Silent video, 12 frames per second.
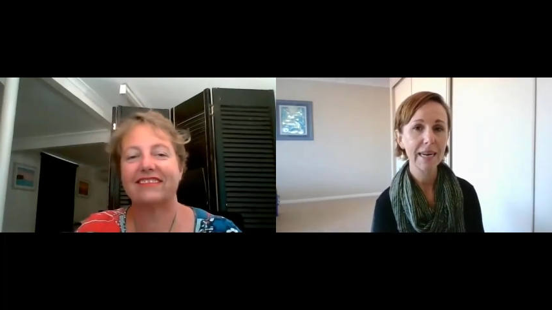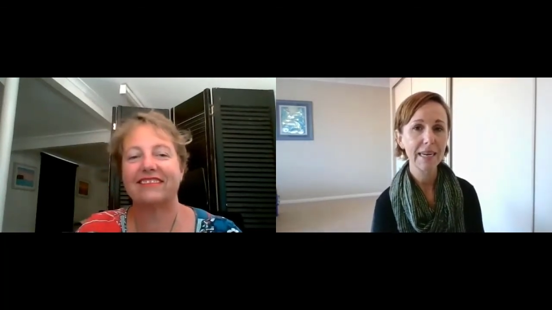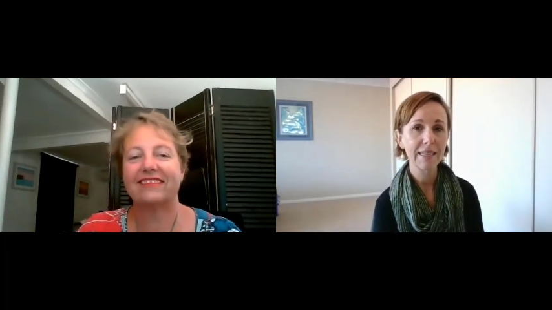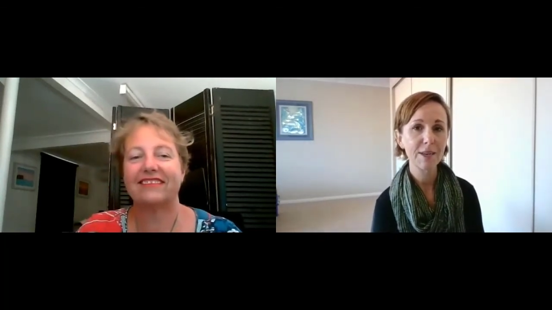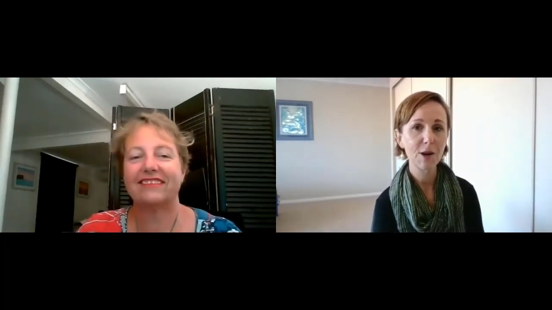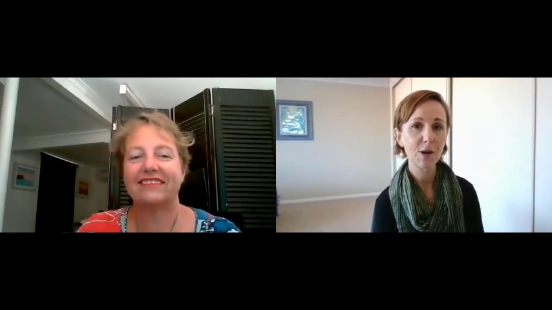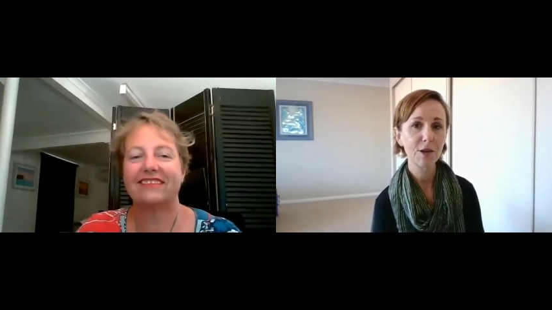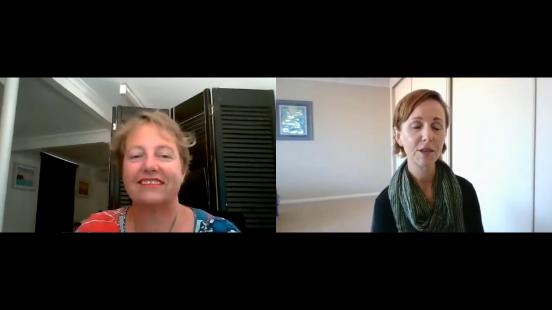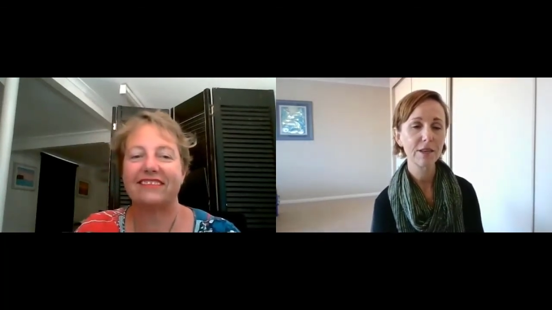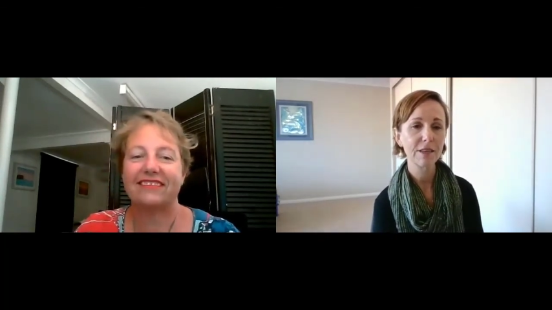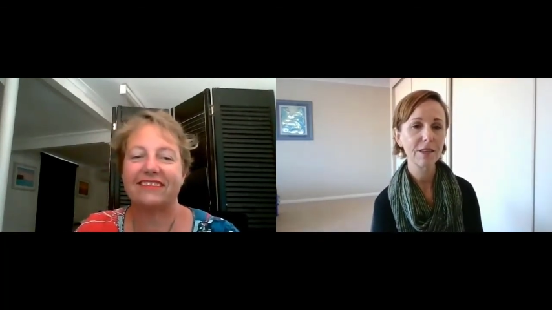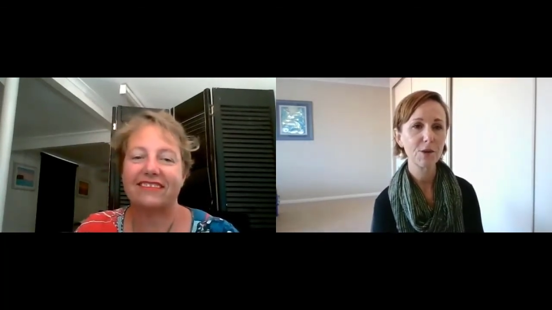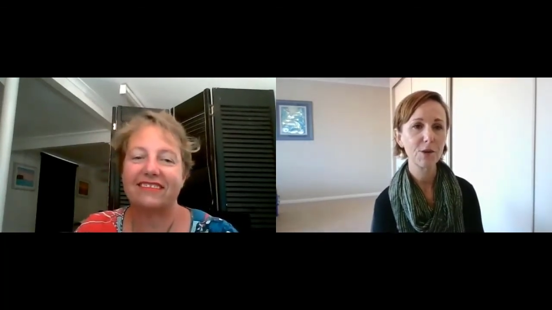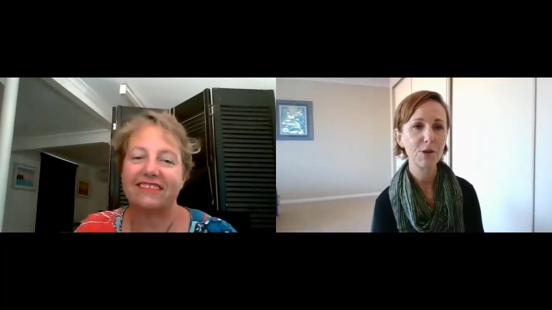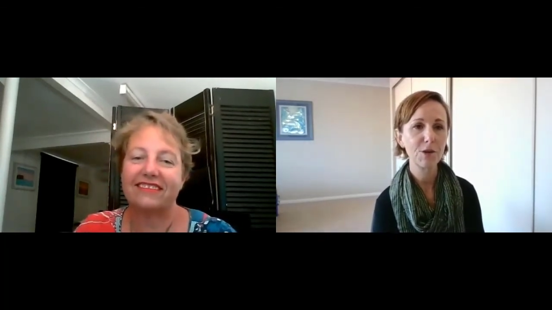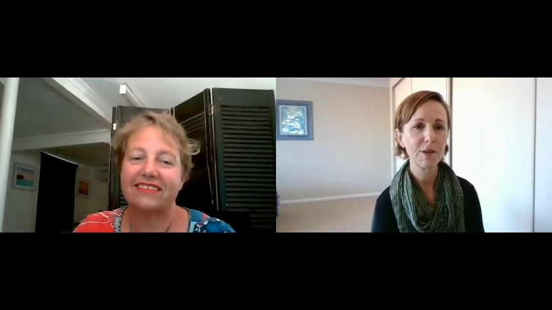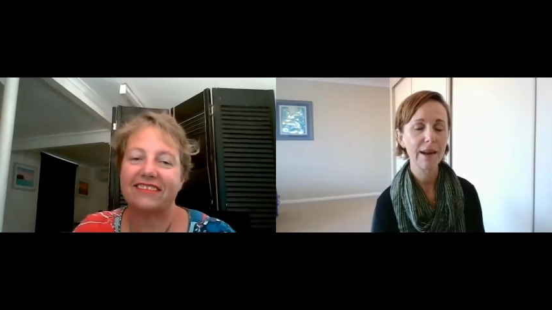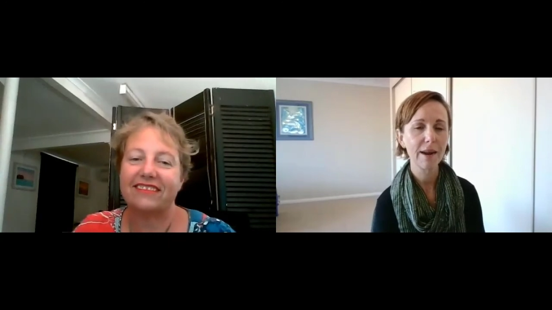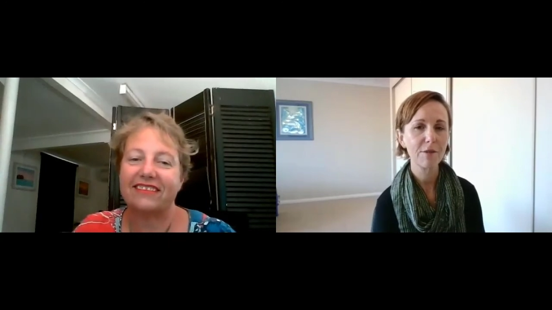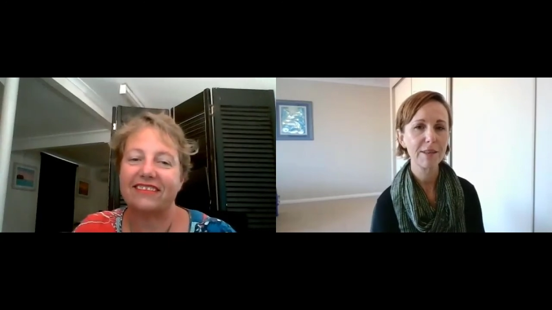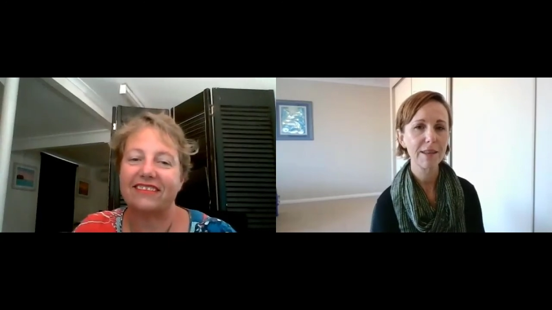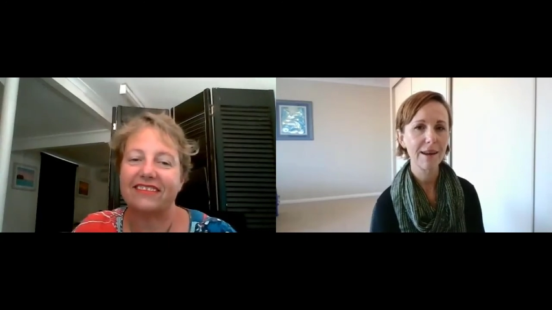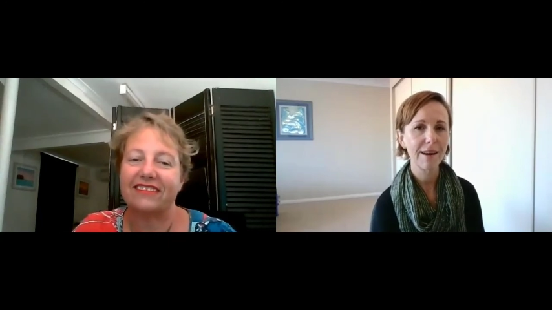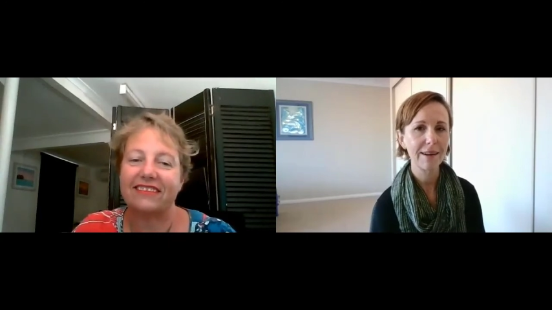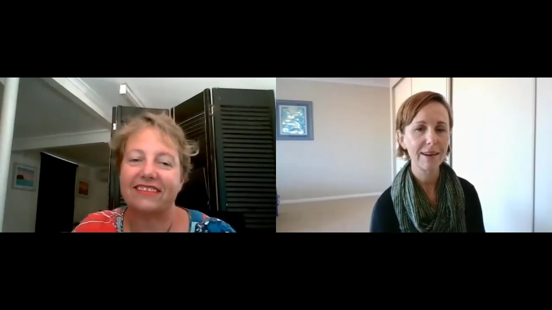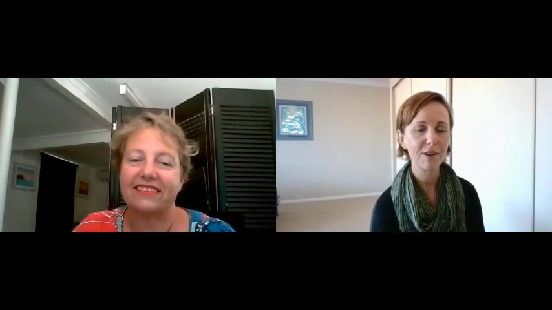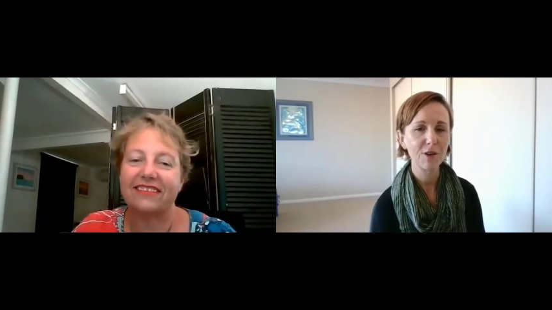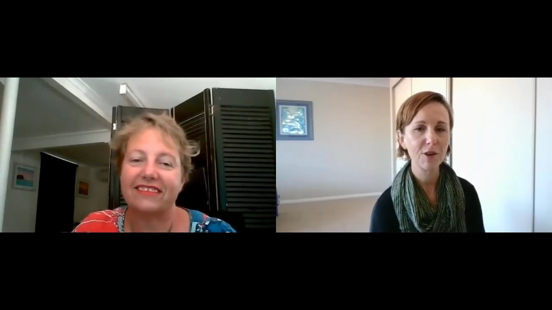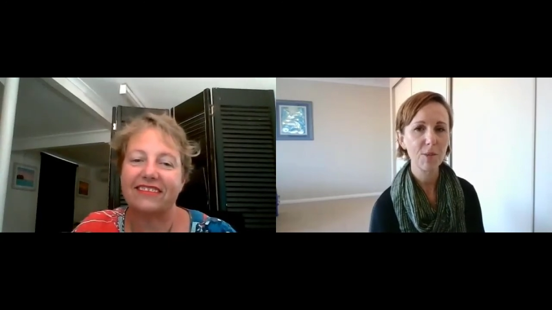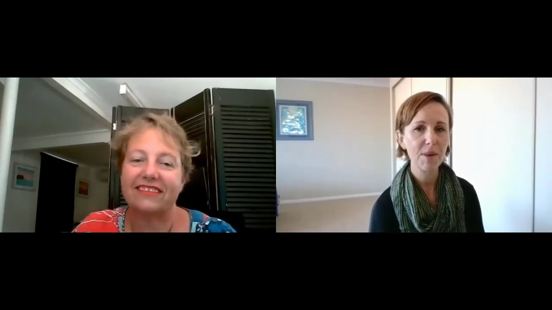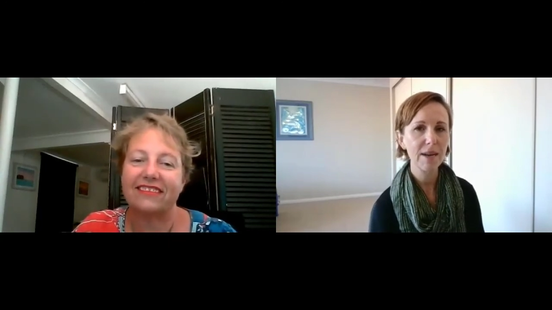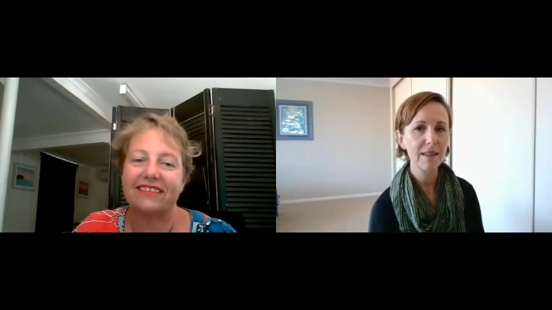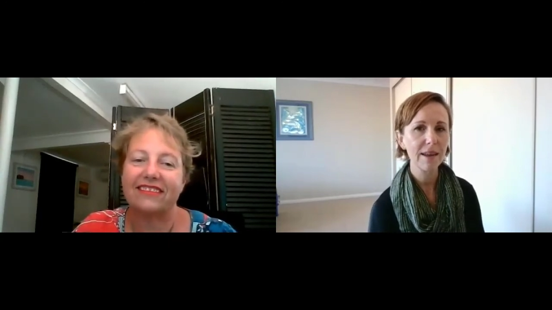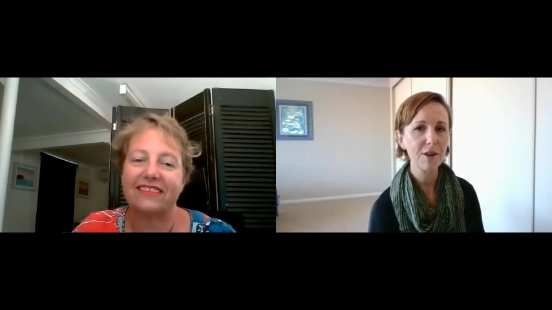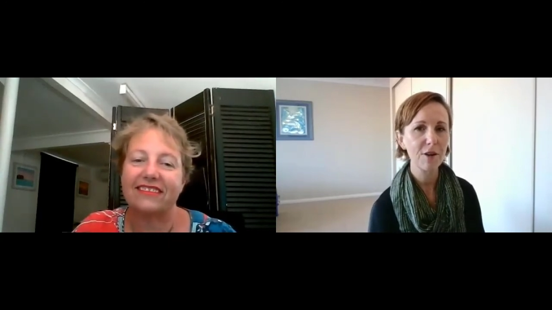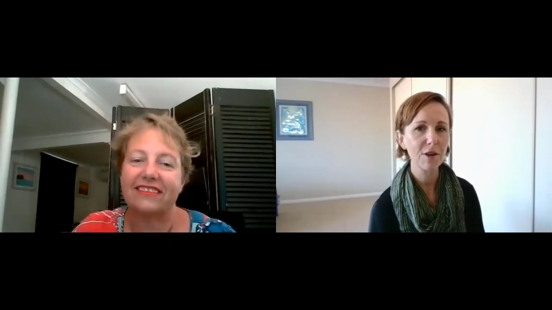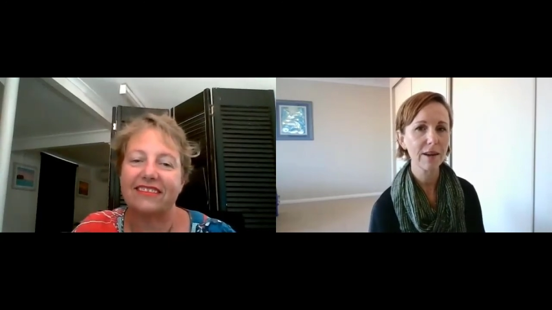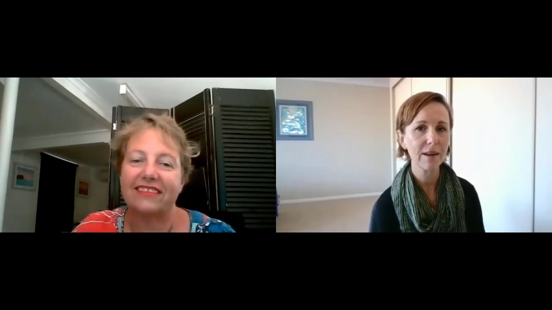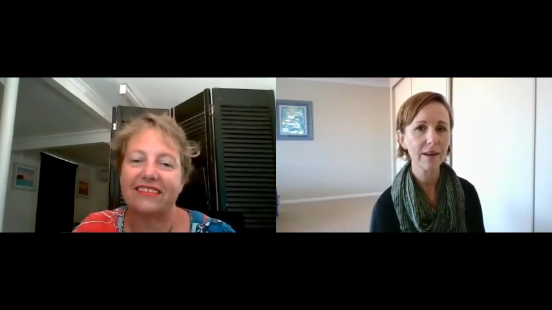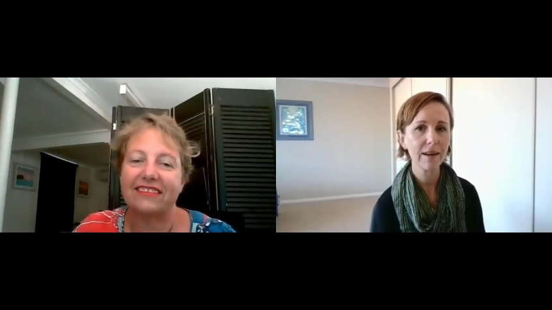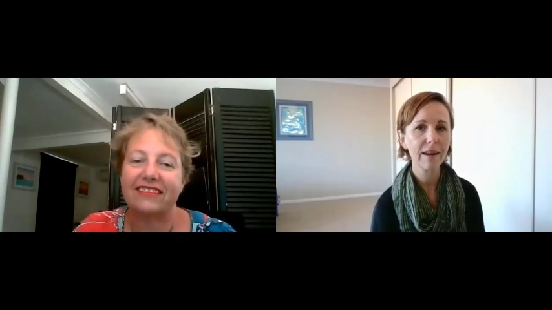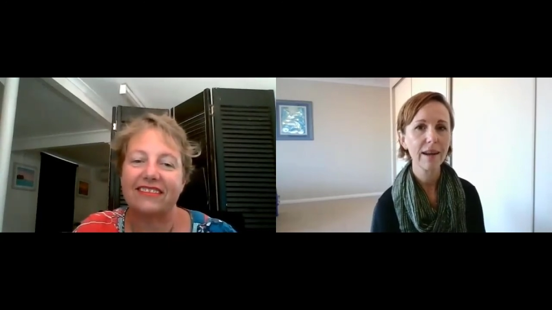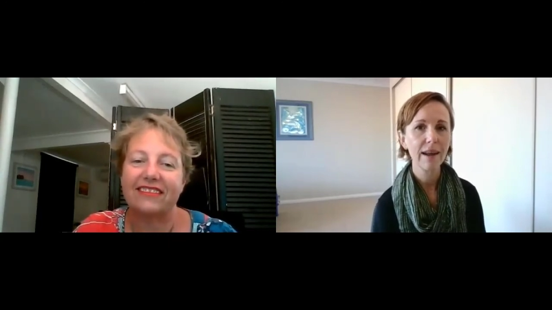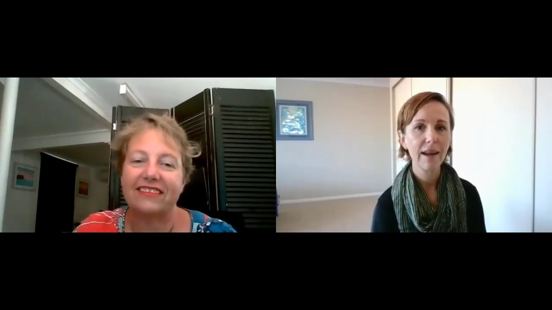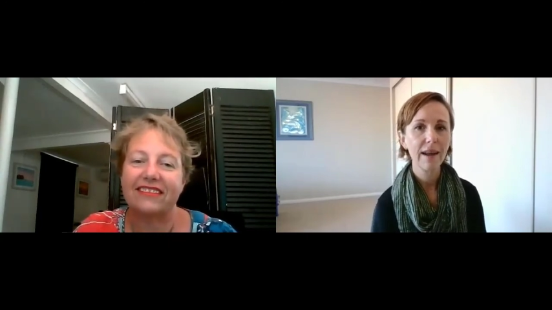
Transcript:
Speaker 1: kinesiologist who's now residing in Derby, that you can